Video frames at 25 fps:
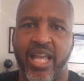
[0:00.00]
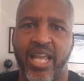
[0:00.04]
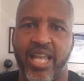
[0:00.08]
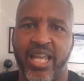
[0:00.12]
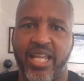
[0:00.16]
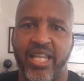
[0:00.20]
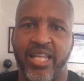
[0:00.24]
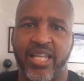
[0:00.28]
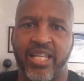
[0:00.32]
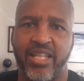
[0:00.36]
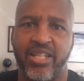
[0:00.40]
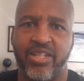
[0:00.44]

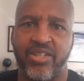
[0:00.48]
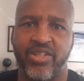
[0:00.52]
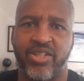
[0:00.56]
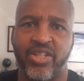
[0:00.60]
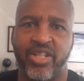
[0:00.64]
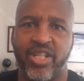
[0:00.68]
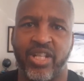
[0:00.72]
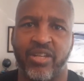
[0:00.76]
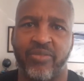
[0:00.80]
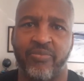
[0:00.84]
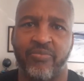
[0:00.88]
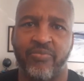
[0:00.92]

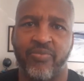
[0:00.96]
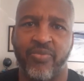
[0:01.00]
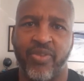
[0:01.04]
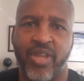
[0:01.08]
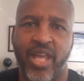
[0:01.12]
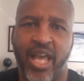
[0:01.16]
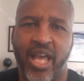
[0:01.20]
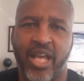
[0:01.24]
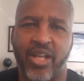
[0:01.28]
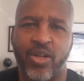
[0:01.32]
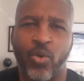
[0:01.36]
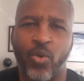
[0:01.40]
is,
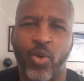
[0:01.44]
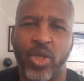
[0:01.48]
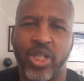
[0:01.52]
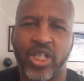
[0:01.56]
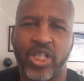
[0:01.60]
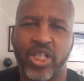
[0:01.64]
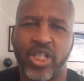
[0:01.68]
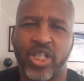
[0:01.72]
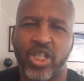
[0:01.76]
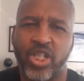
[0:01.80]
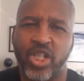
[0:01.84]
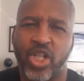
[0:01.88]
I don't
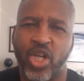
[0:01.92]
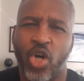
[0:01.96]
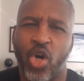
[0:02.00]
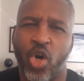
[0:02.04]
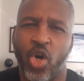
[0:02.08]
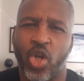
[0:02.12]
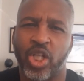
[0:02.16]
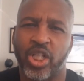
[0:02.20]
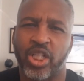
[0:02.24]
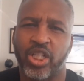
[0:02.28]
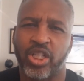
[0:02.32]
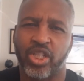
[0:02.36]
want to
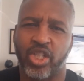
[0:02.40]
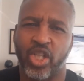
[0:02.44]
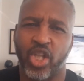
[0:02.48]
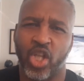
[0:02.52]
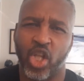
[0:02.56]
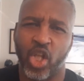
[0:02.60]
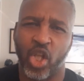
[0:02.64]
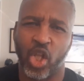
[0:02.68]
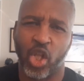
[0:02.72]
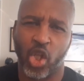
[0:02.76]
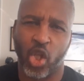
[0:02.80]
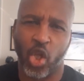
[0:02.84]
call it the
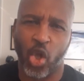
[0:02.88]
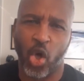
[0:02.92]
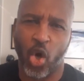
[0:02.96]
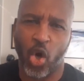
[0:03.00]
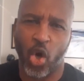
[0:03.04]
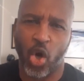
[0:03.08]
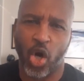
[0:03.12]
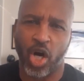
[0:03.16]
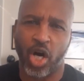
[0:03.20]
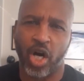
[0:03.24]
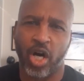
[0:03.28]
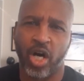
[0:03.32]

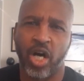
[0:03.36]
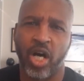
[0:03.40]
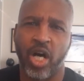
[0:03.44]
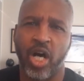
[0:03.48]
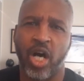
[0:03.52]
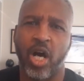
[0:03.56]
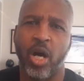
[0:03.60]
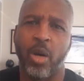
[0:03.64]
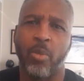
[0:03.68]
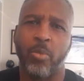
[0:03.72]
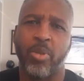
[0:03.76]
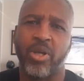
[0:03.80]
law,
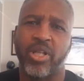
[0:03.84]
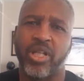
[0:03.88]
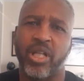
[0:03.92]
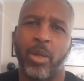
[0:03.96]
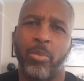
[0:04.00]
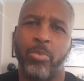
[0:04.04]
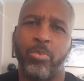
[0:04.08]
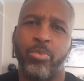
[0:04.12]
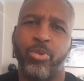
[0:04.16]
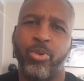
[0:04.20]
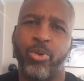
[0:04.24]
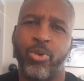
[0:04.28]
but a
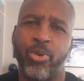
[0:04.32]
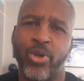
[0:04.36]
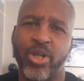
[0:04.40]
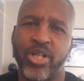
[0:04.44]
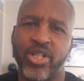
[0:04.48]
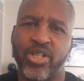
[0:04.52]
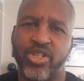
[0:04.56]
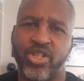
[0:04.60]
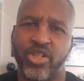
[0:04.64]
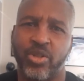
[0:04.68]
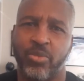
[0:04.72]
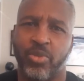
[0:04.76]

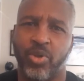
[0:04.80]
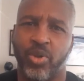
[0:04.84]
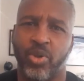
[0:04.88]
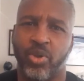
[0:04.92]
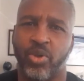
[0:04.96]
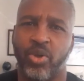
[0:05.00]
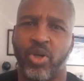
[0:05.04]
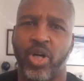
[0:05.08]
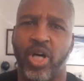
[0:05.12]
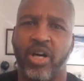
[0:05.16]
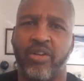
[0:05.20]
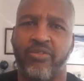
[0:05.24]

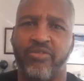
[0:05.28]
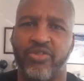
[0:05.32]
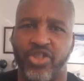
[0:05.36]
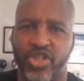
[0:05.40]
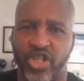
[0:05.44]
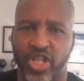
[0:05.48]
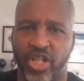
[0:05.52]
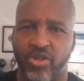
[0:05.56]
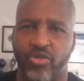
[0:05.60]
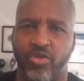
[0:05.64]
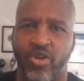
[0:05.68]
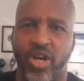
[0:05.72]
principle of
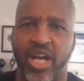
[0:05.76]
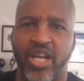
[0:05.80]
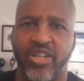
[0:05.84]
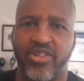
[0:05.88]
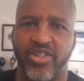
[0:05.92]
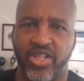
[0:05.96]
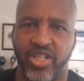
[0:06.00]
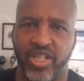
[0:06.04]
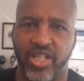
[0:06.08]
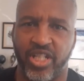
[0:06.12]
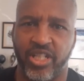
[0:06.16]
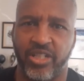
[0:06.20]

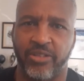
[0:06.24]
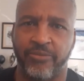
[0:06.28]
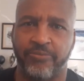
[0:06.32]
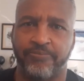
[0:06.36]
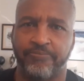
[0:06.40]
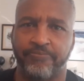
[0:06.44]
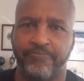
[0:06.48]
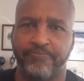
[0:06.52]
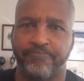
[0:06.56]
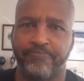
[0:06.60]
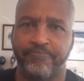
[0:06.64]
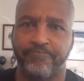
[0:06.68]
generosity.
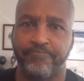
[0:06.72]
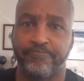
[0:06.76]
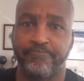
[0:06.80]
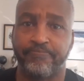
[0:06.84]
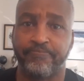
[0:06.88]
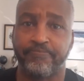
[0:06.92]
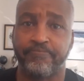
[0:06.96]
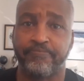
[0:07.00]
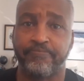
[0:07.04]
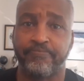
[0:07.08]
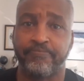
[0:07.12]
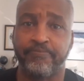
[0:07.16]

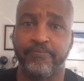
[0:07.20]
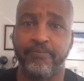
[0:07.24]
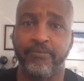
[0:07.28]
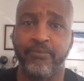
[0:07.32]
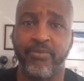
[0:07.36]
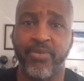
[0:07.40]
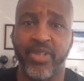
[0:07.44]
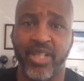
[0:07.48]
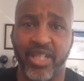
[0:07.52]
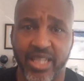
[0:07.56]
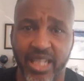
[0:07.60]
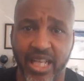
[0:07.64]

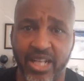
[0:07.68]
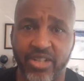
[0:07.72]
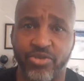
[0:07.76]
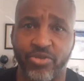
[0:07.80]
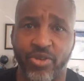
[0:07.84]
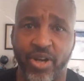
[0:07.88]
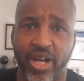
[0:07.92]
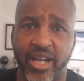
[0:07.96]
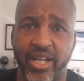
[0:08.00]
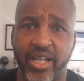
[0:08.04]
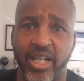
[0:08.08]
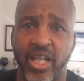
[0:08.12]
That's
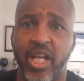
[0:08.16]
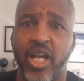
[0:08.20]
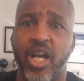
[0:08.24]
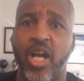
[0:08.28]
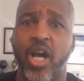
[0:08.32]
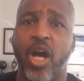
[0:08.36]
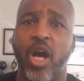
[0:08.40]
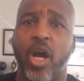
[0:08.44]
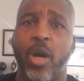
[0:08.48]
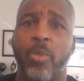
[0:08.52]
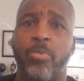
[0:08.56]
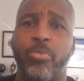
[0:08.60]
right.
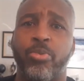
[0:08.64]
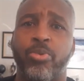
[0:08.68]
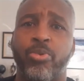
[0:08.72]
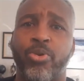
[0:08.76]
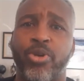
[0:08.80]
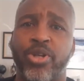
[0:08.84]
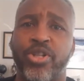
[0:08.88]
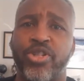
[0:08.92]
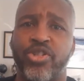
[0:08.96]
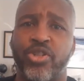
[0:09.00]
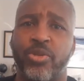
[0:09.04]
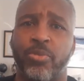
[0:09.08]
A
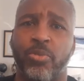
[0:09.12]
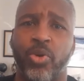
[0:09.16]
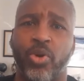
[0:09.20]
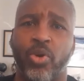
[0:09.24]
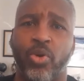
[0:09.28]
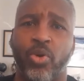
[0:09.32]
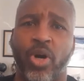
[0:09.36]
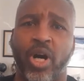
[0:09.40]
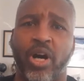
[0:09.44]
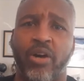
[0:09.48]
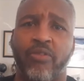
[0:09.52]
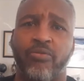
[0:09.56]

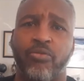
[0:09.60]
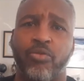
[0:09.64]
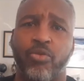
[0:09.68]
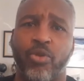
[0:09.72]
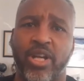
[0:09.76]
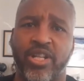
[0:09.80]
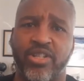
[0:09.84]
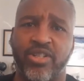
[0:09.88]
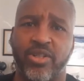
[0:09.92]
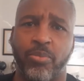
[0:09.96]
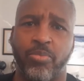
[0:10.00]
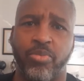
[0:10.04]
principle of
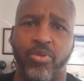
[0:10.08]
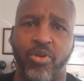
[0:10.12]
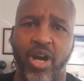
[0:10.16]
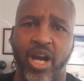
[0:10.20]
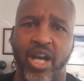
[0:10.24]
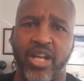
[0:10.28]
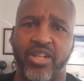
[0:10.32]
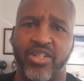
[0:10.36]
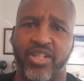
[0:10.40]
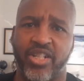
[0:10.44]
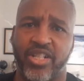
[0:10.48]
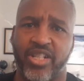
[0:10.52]

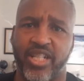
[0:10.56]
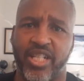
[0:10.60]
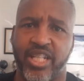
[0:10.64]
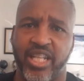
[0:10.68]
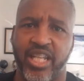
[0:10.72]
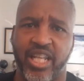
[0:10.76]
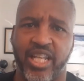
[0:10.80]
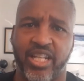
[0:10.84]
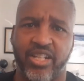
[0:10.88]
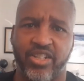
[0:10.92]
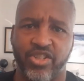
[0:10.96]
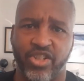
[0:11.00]

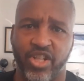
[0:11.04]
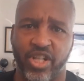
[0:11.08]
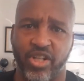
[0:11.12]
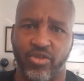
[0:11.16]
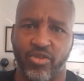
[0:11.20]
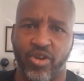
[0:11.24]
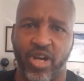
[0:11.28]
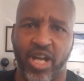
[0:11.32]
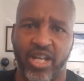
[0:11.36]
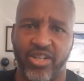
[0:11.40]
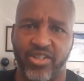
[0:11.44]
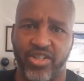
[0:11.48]
reciprocity and
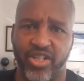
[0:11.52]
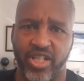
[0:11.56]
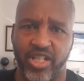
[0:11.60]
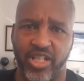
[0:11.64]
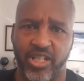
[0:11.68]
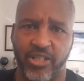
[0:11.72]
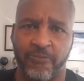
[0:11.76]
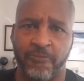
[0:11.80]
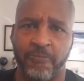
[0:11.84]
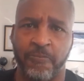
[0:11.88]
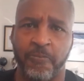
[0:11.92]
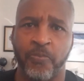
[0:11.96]

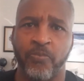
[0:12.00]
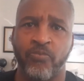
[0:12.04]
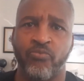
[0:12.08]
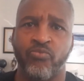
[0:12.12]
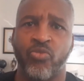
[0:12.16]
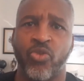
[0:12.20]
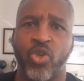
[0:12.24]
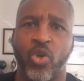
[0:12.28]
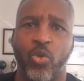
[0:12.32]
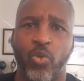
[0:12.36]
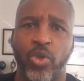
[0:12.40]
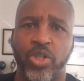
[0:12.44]
generosity,
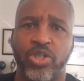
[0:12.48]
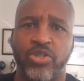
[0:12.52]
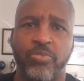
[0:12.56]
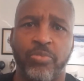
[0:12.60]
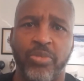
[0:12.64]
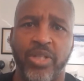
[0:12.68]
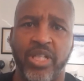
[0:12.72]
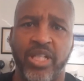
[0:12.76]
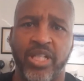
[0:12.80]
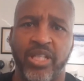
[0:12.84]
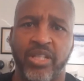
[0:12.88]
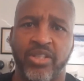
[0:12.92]
which
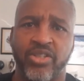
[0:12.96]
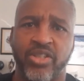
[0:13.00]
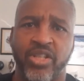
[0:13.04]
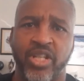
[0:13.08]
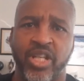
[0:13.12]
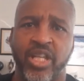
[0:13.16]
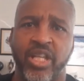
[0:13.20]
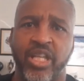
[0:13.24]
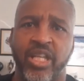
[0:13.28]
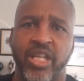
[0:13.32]
means,